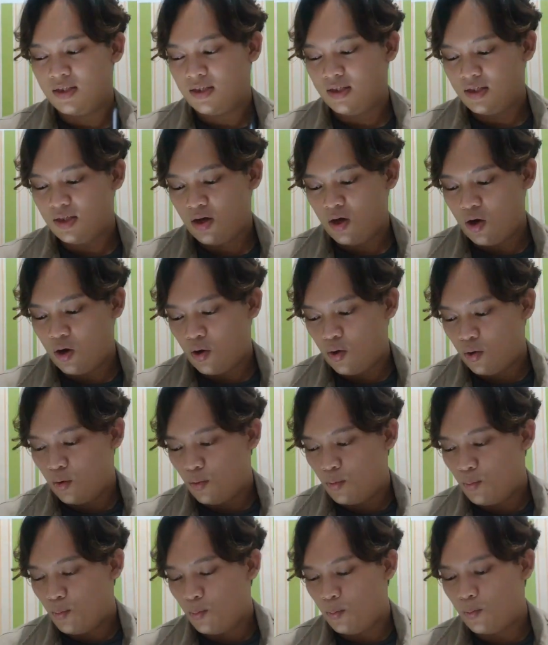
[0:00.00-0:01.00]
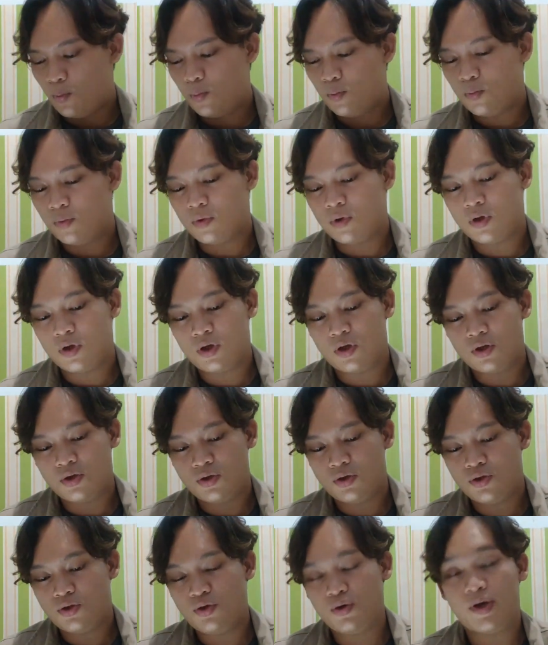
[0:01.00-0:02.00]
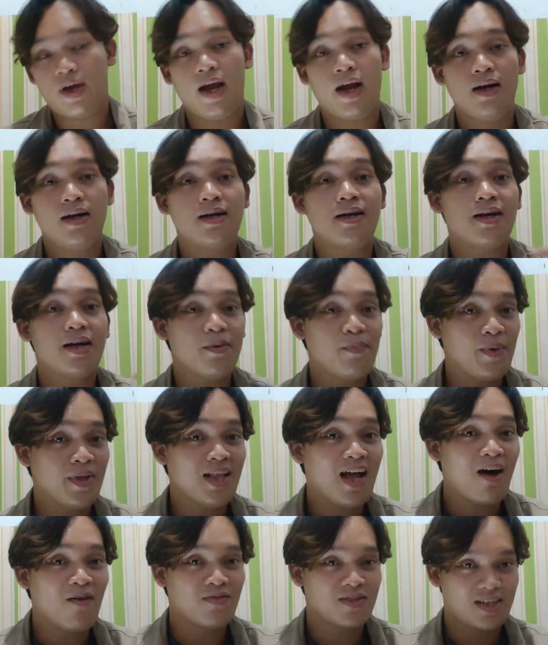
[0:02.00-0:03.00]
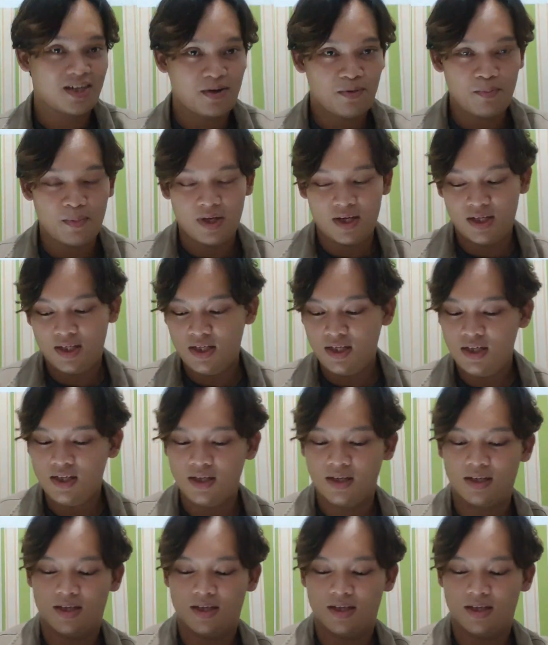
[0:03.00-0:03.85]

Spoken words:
So you can repeat after me,